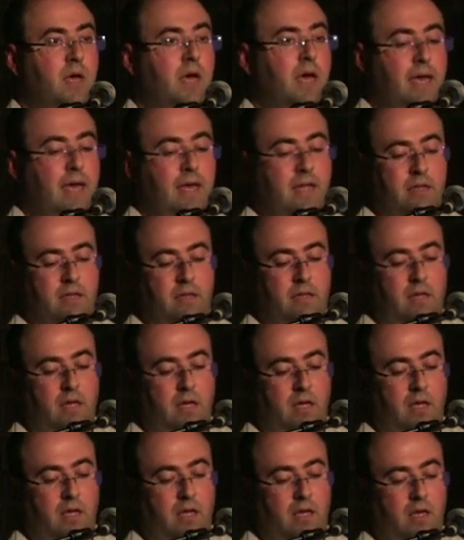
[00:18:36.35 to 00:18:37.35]
And
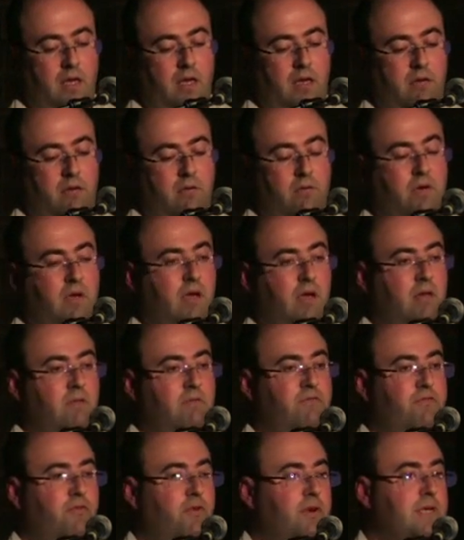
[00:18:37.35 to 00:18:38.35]
you can,
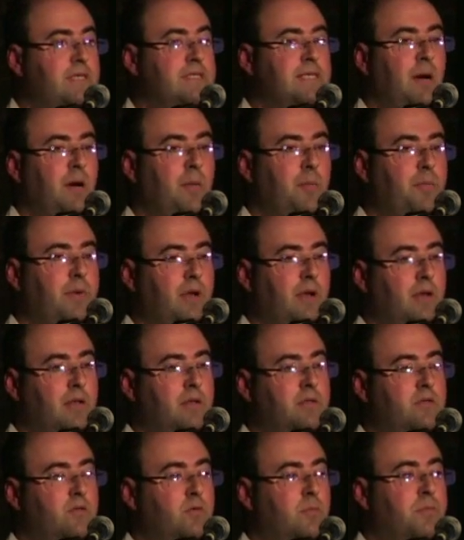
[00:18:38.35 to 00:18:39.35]
for example,
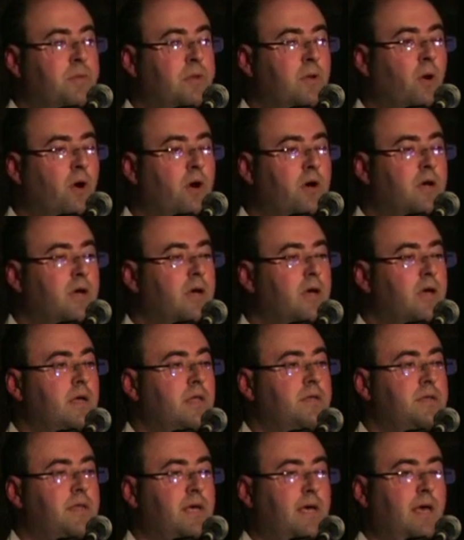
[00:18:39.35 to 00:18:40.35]
to block
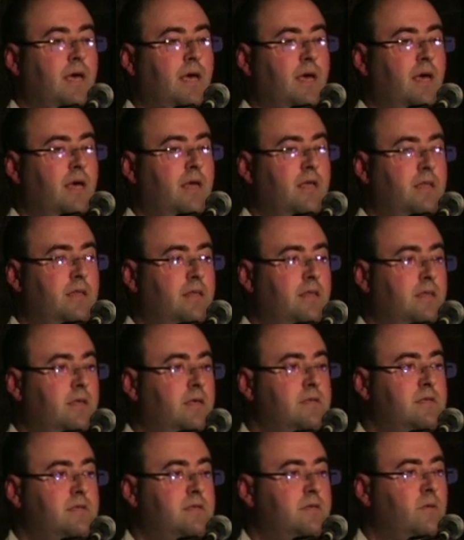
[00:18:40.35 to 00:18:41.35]

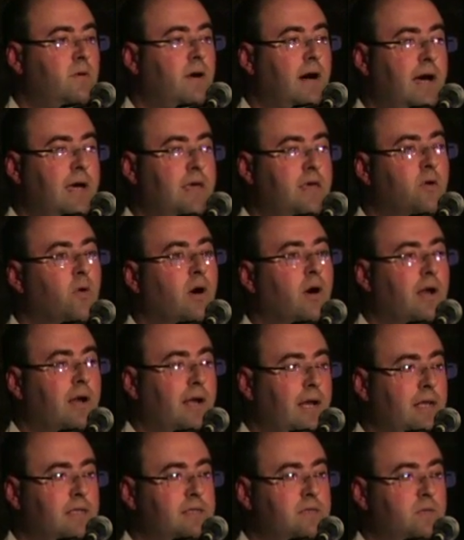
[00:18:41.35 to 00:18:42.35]
this UI
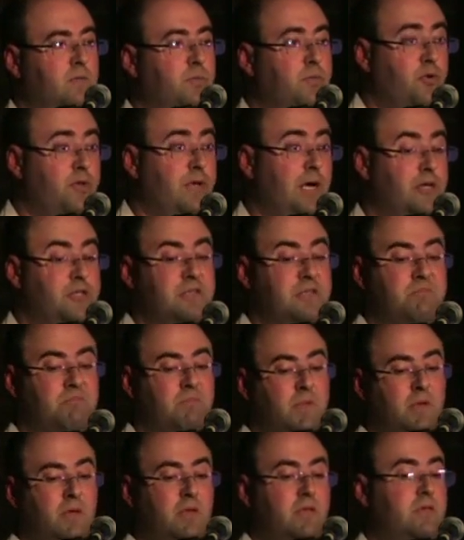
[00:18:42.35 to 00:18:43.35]
URLs on production,
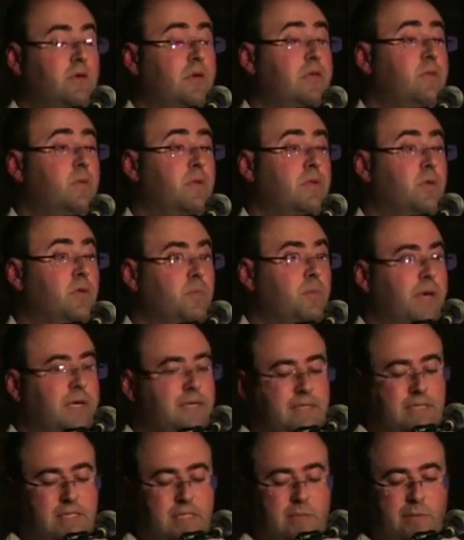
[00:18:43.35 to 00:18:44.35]
so it will not be
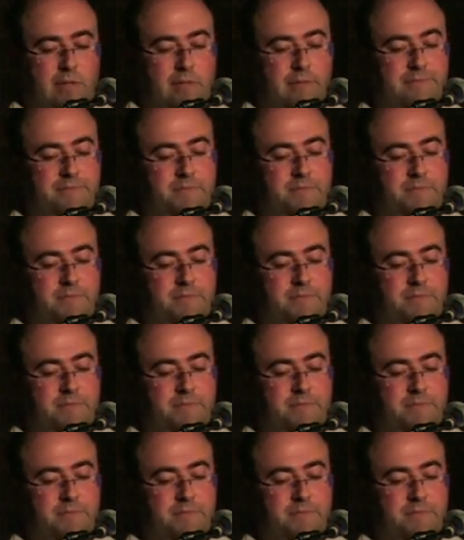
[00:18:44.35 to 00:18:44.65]
accessible.